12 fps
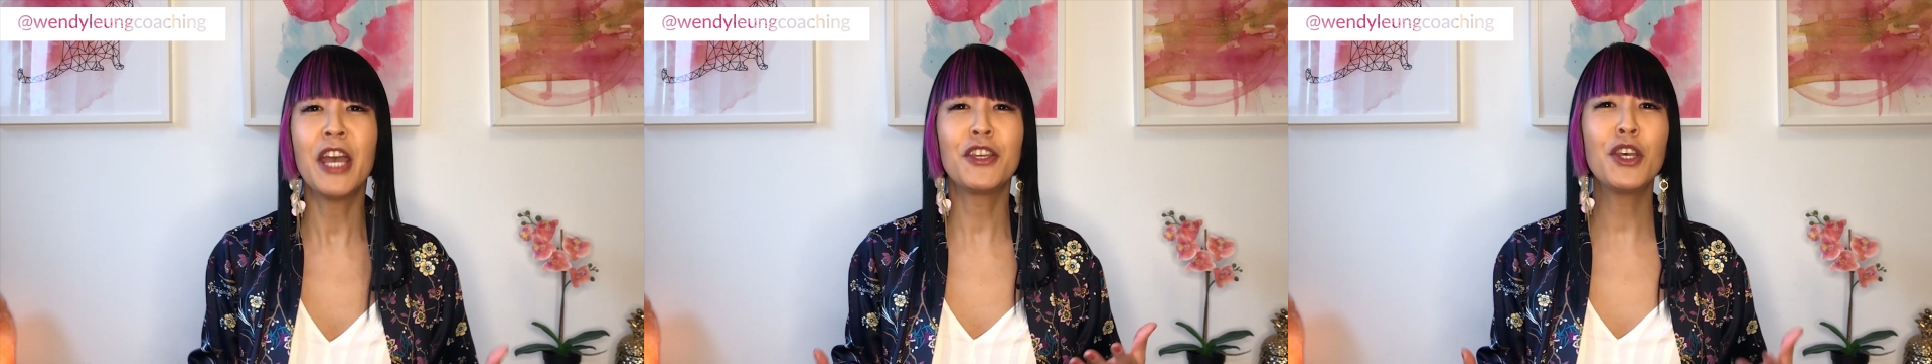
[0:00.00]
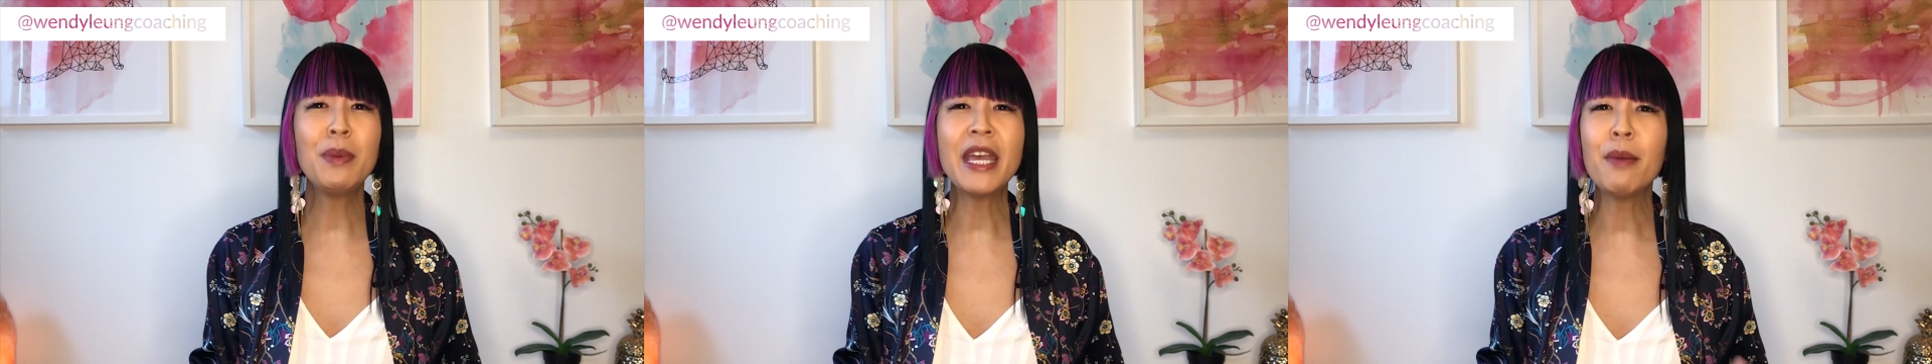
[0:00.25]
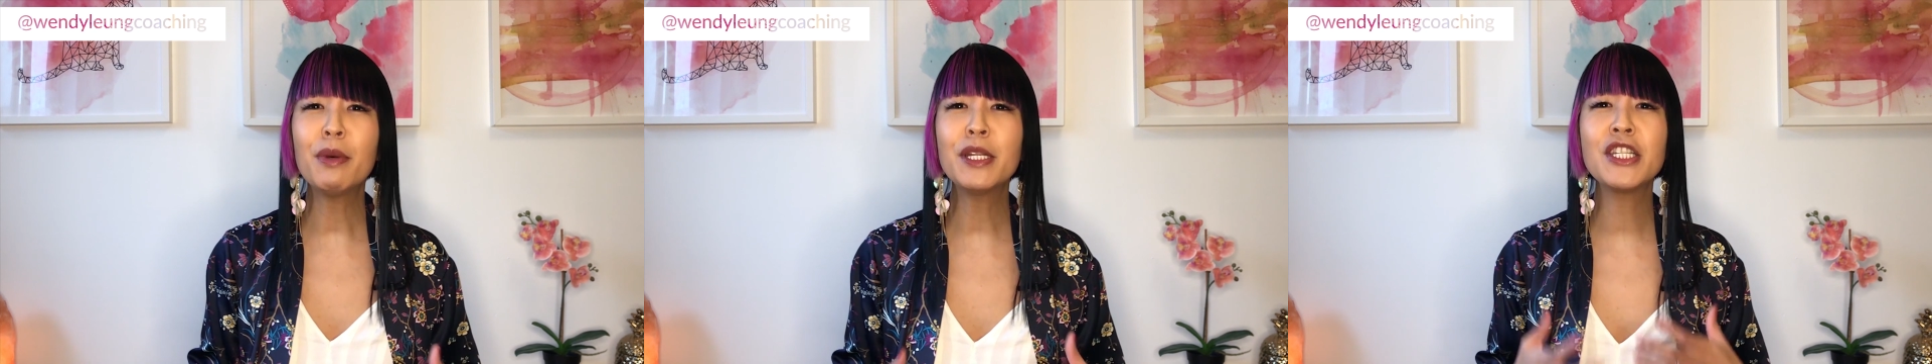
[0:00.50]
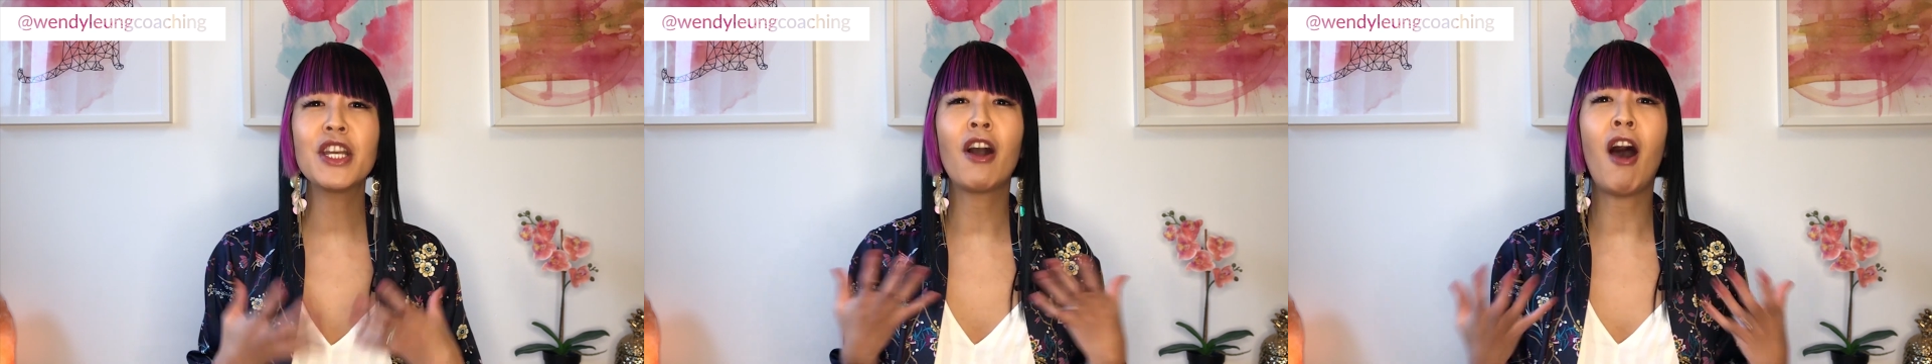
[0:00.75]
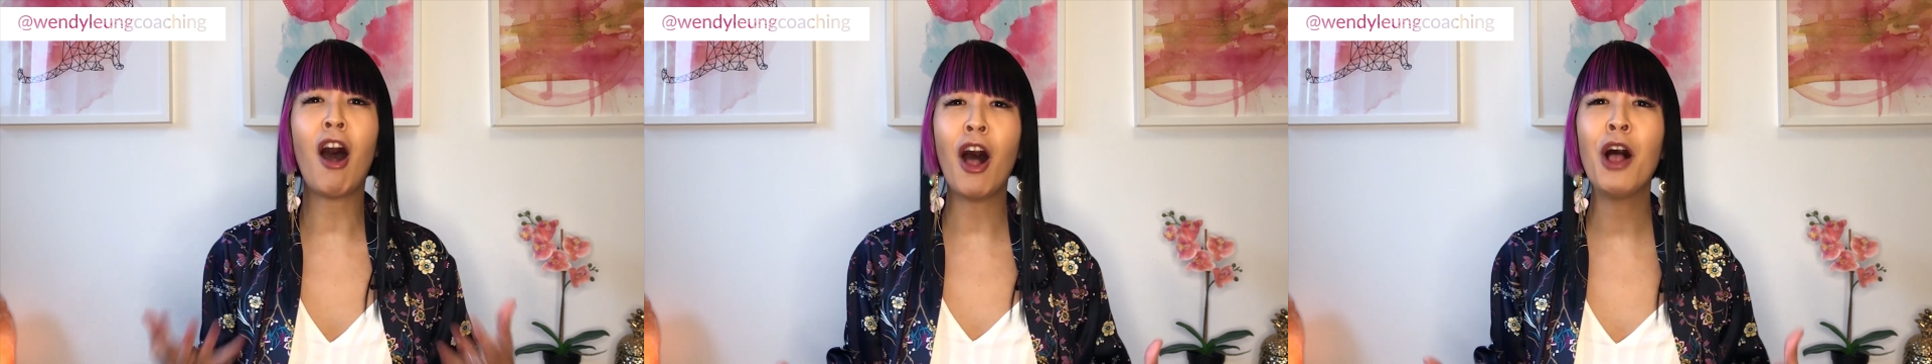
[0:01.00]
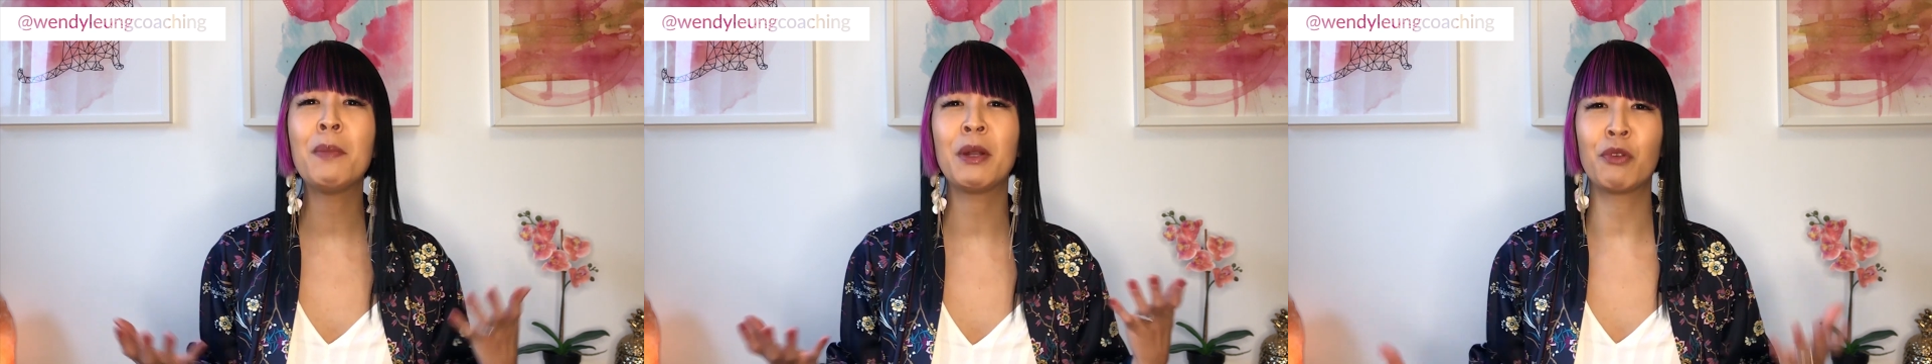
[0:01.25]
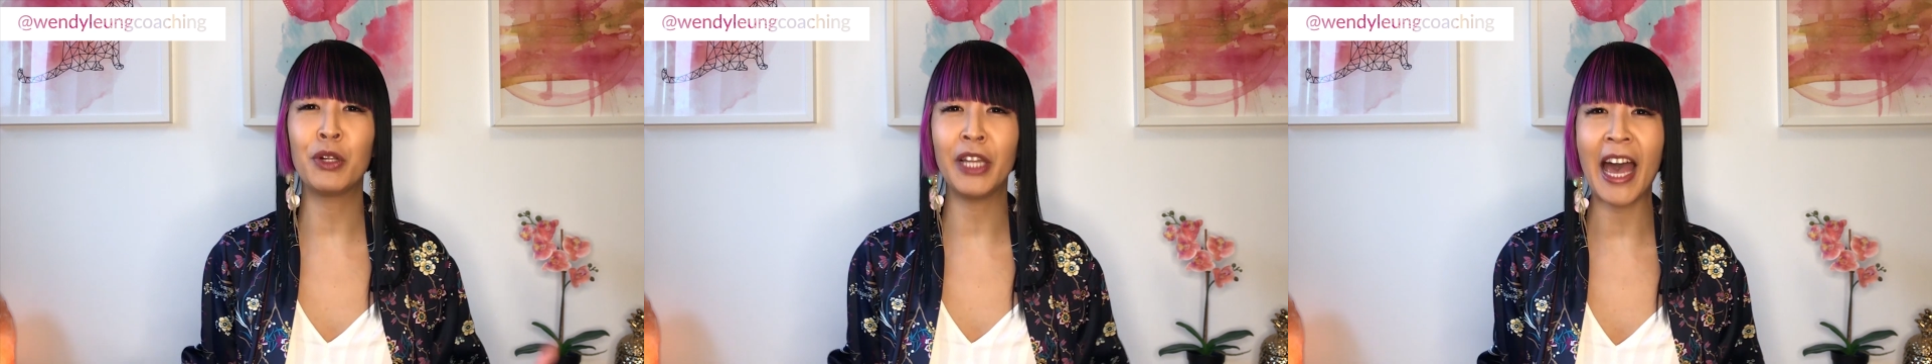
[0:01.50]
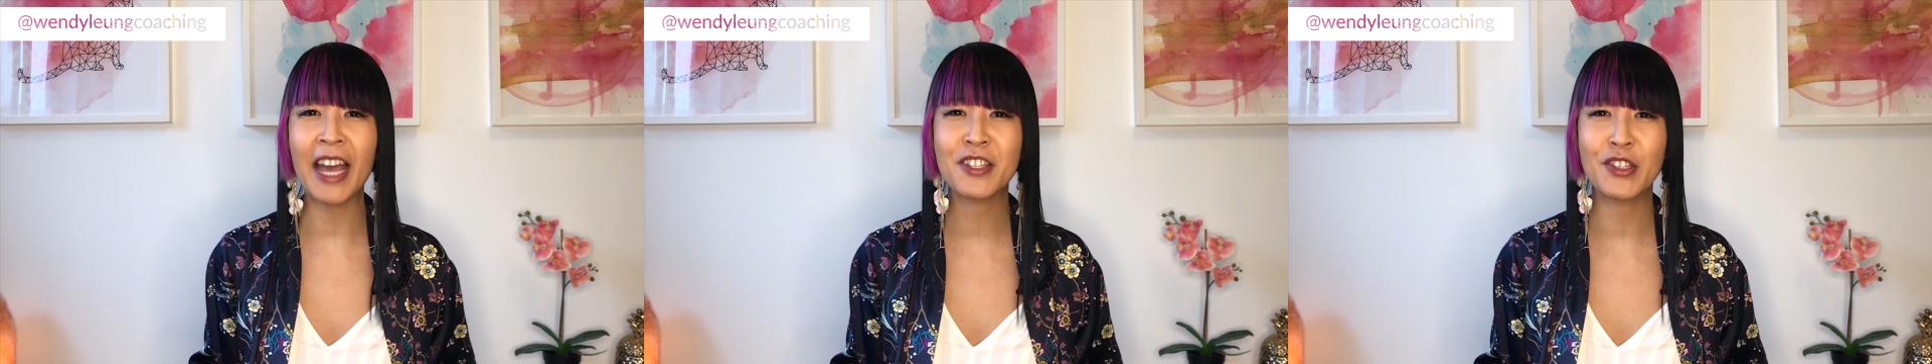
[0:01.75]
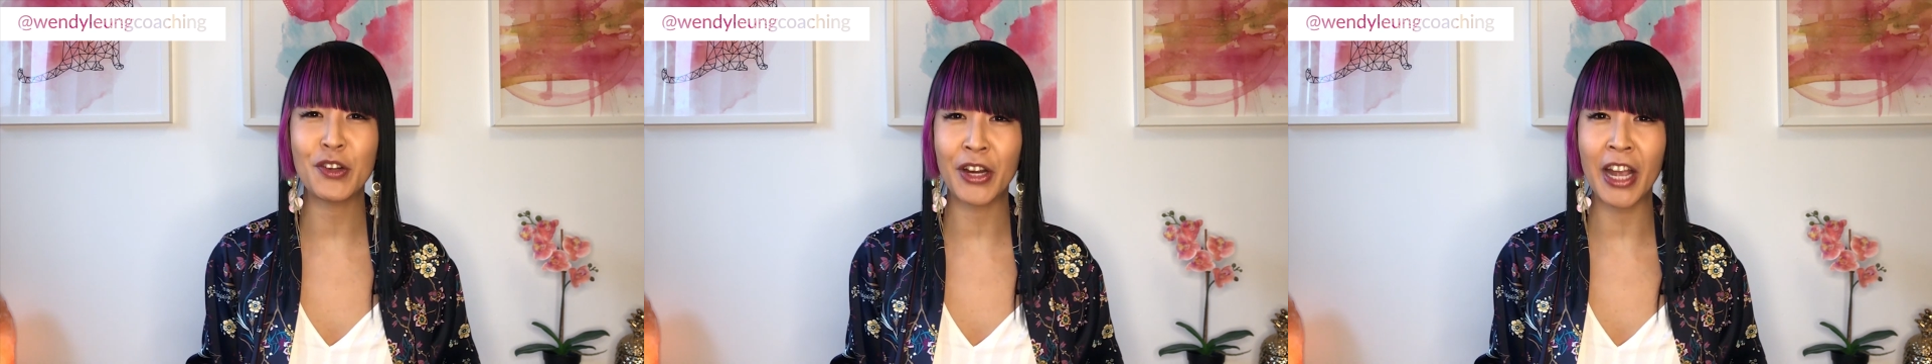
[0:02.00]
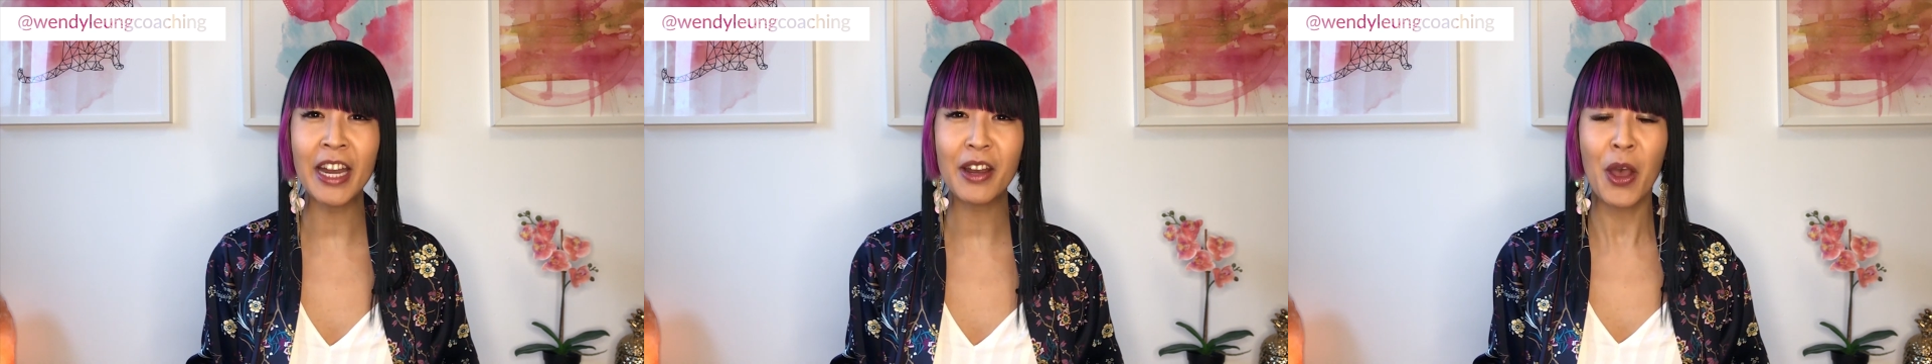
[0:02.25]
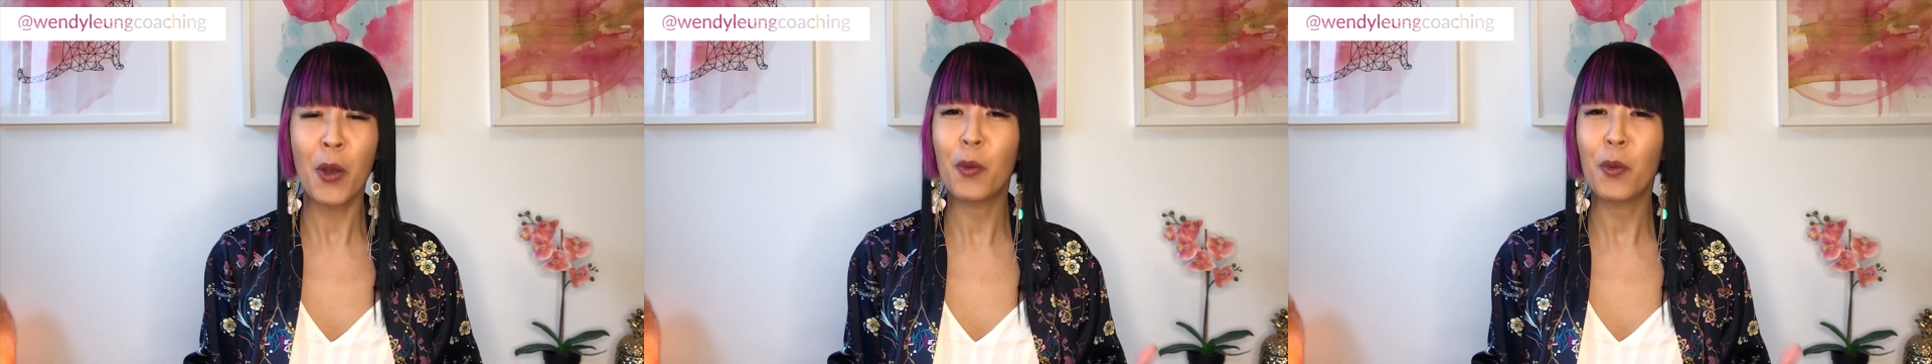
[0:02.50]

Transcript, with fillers: you'll be able to calm and relax your gut